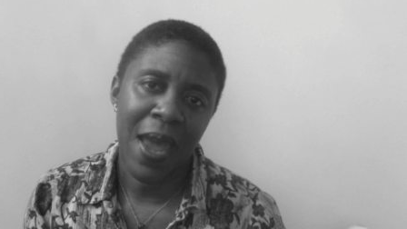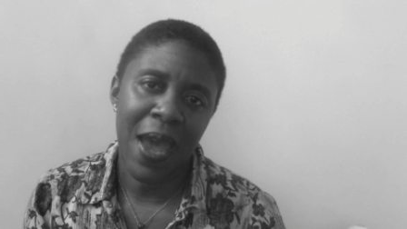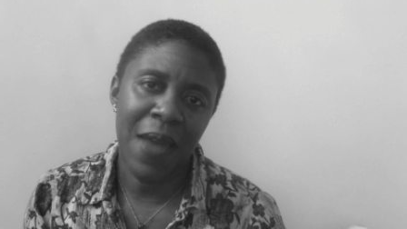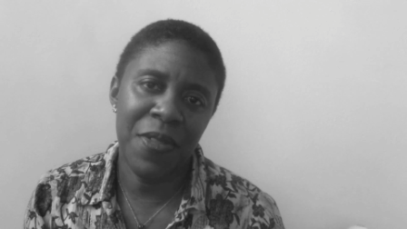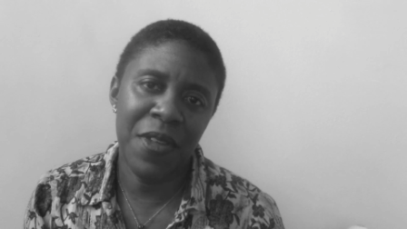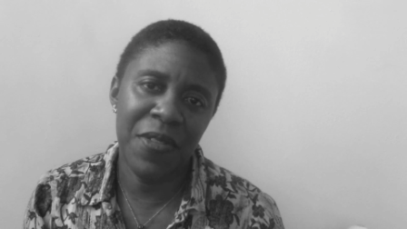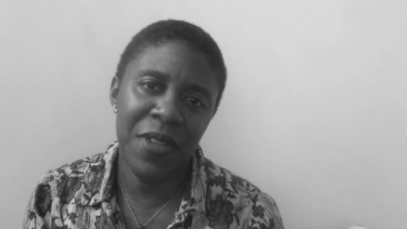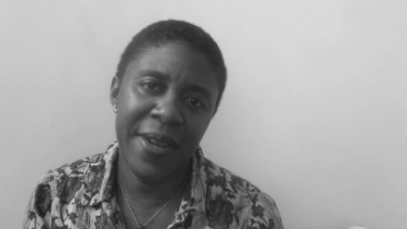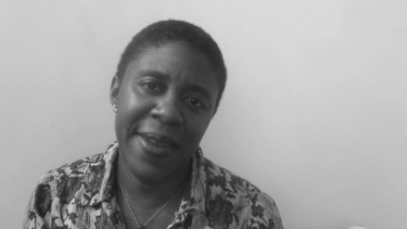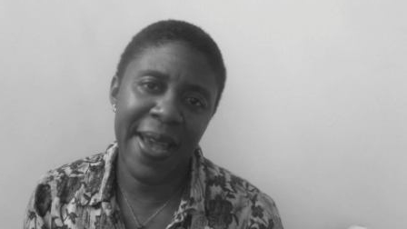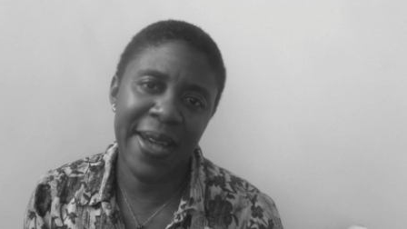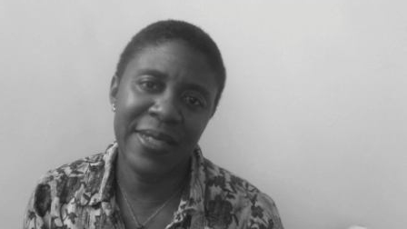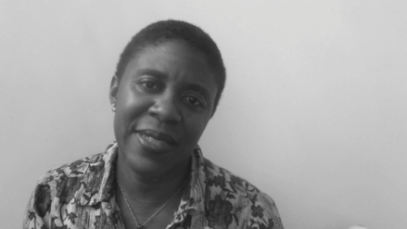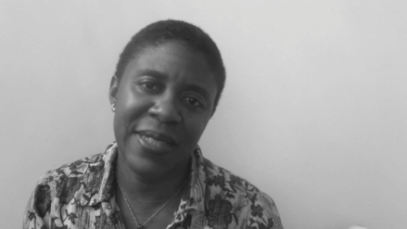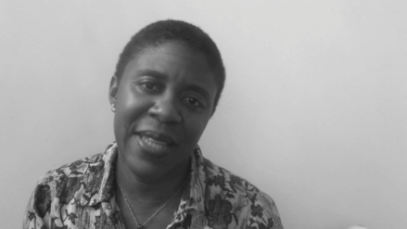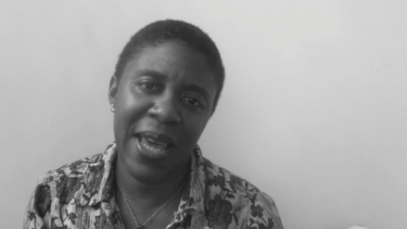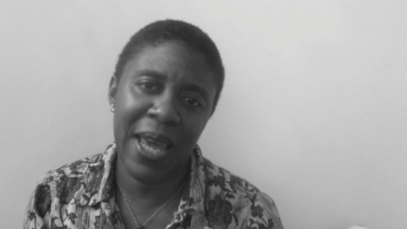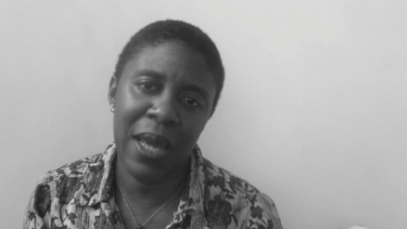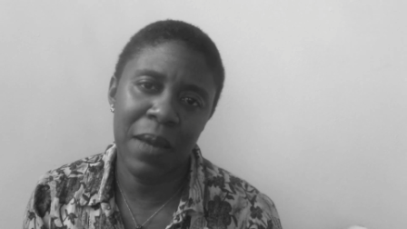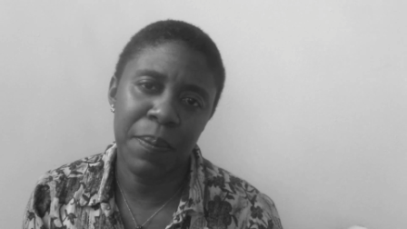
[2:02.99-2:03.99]
And then the next
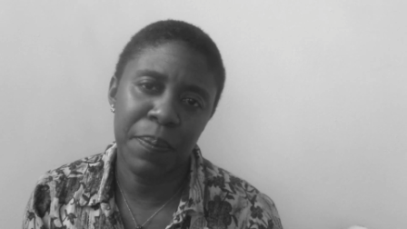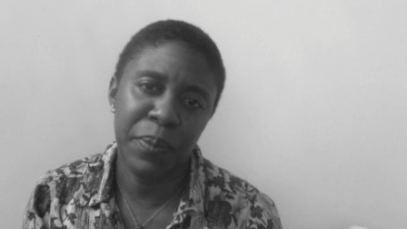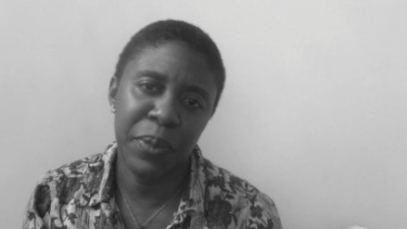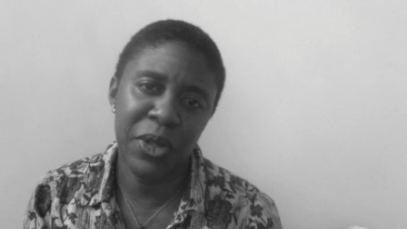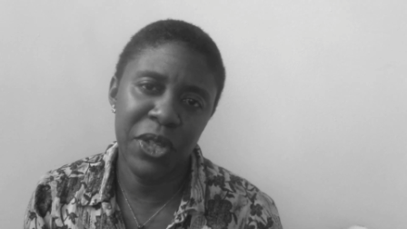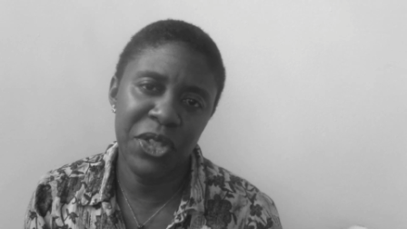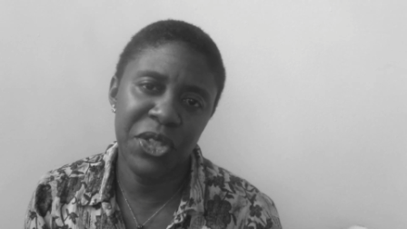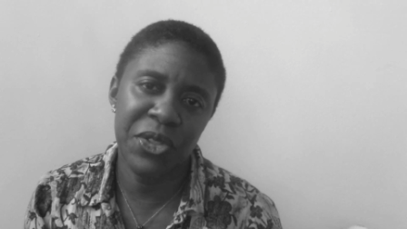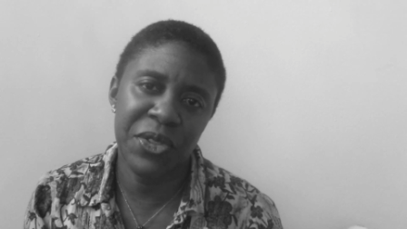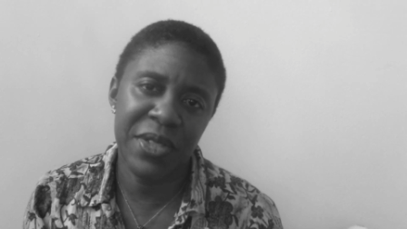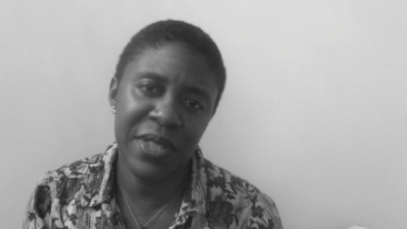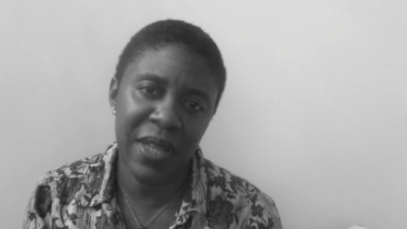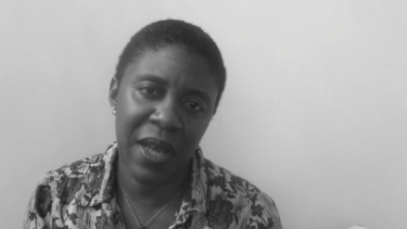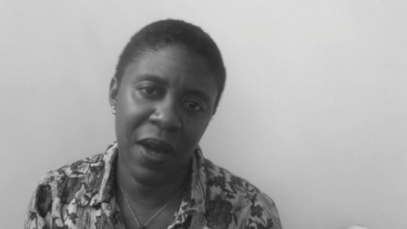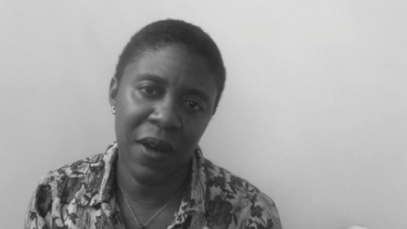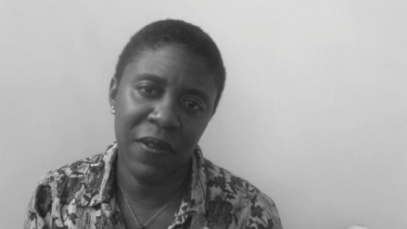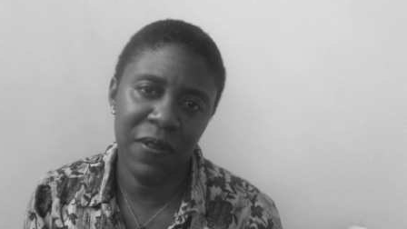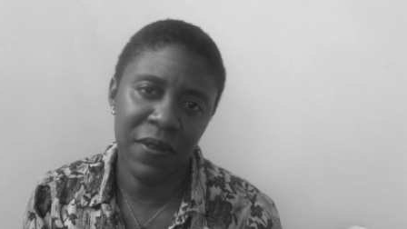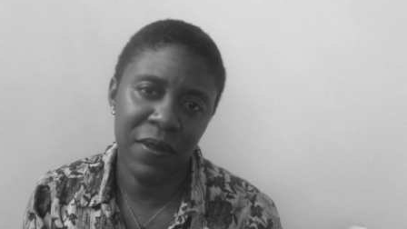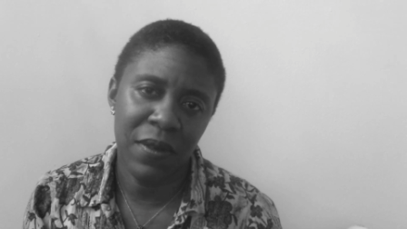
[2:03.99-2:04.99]
day, push
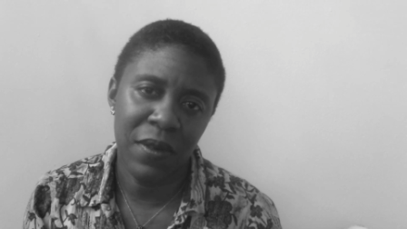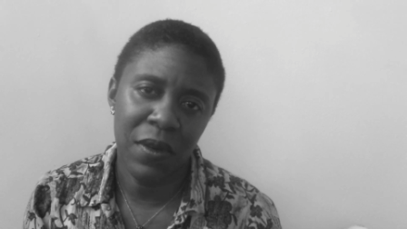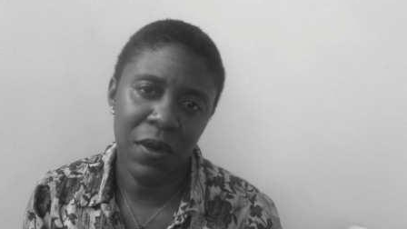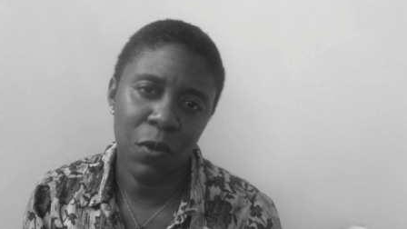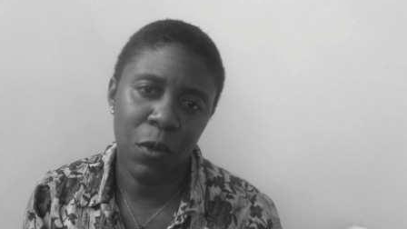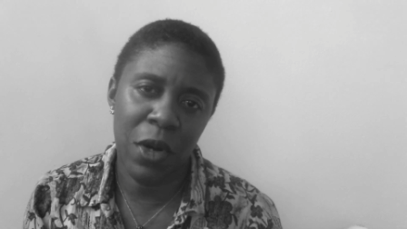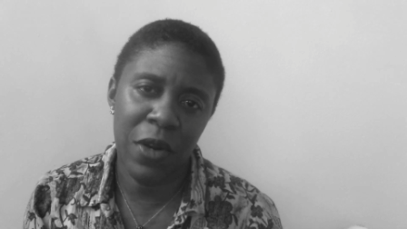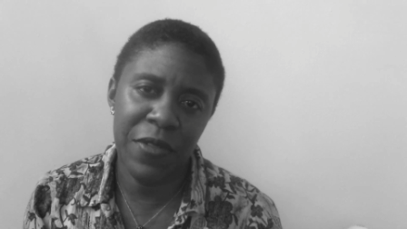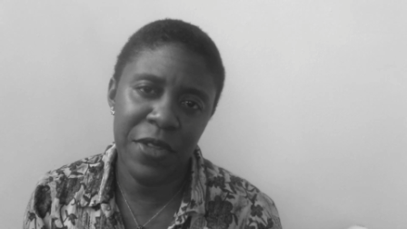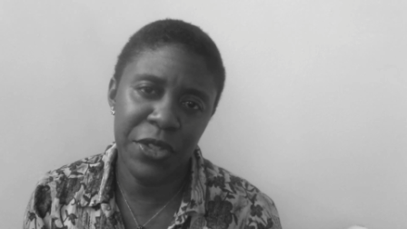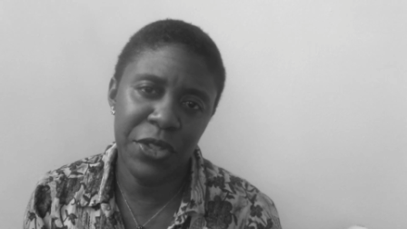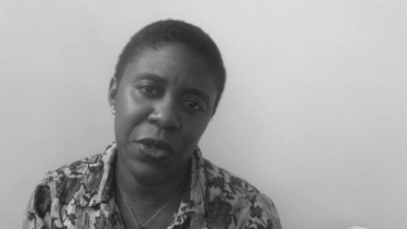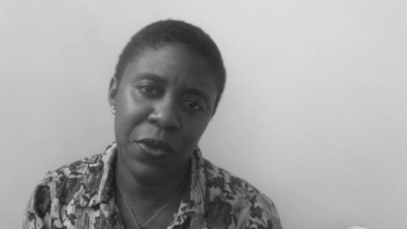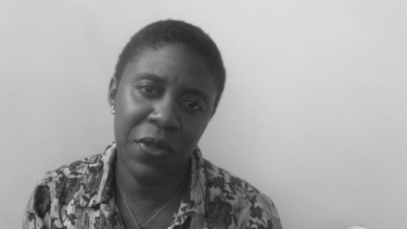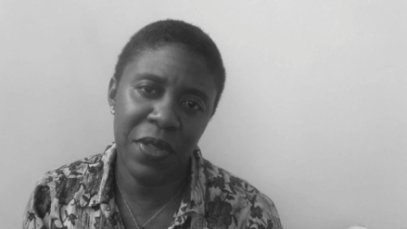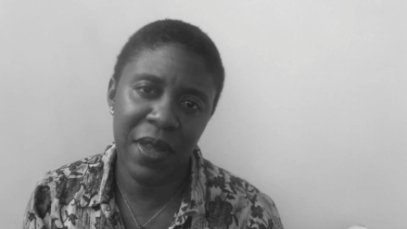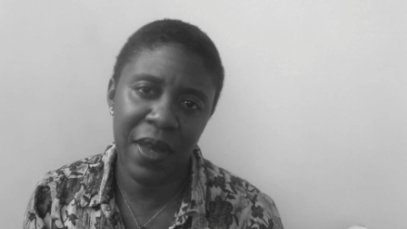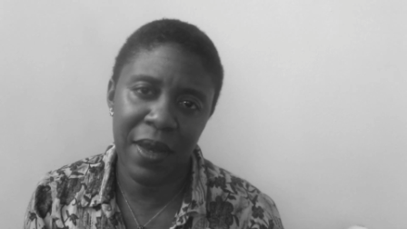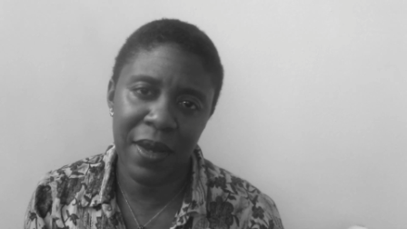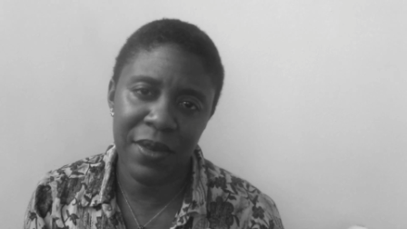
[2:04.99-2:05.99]
yourself. What are the two
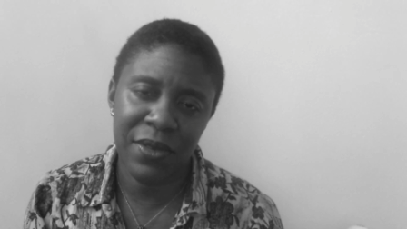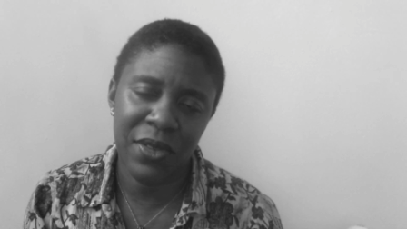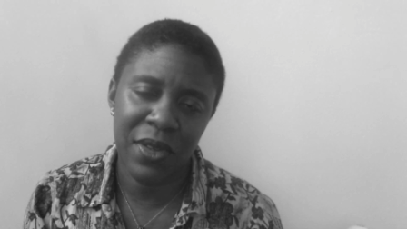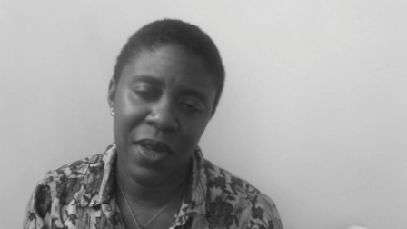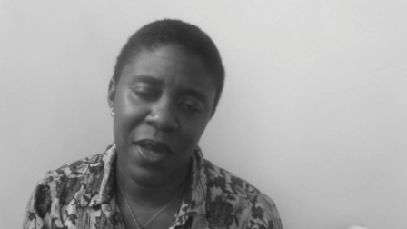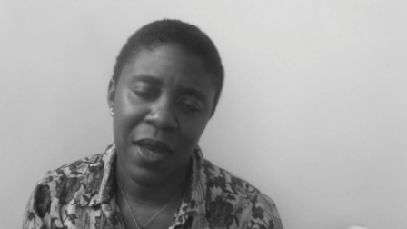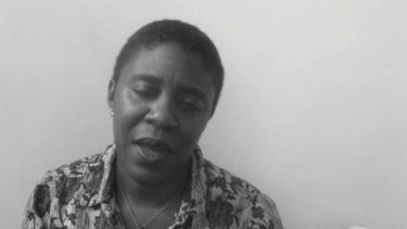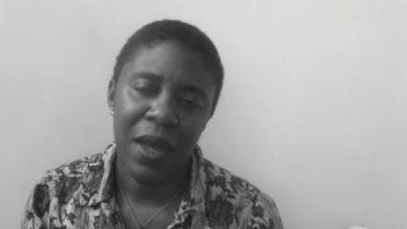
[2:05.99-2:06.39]
things?